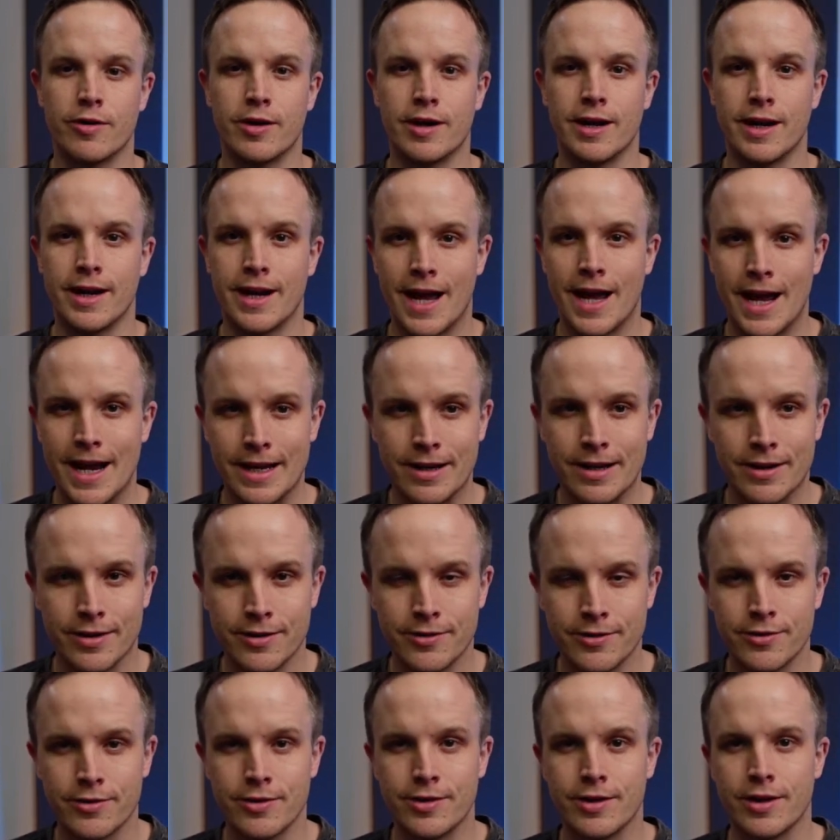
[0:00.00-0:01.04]

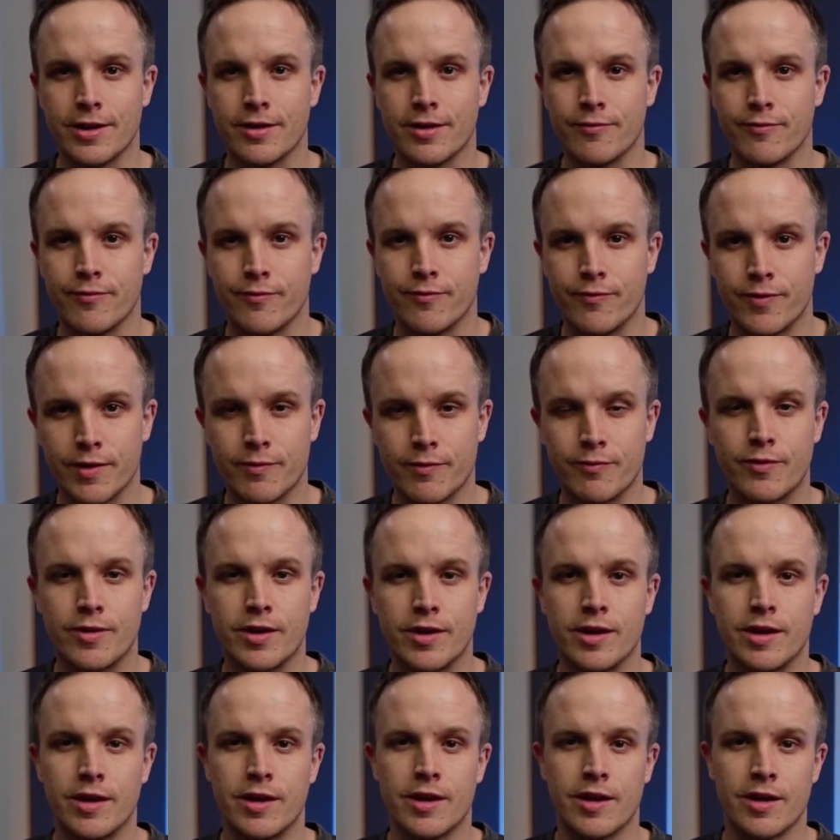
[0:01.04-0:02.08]

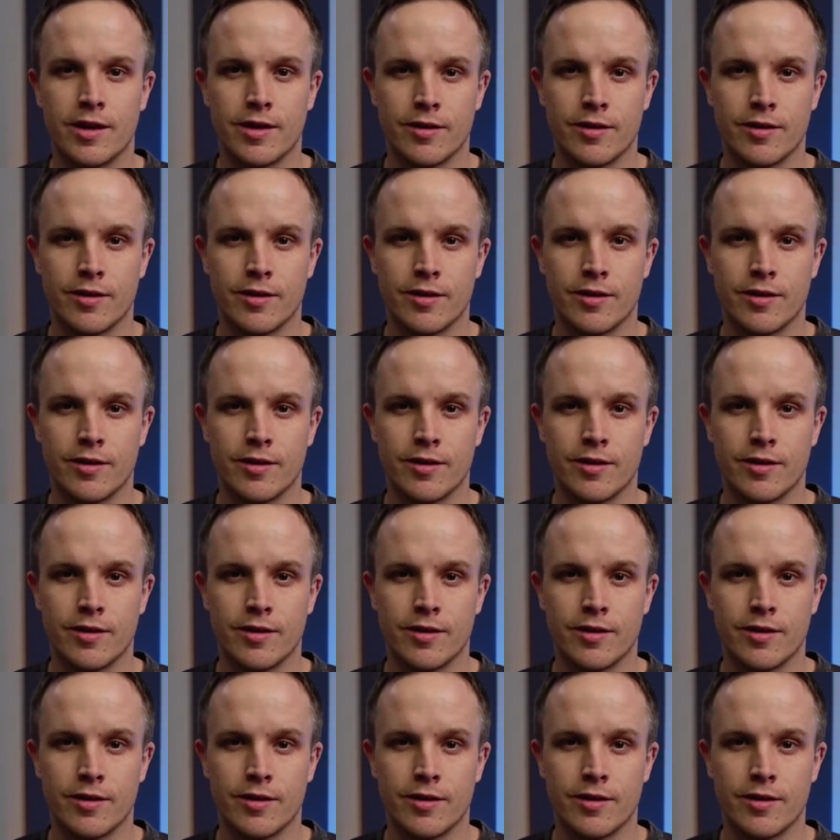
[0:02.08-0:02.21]
950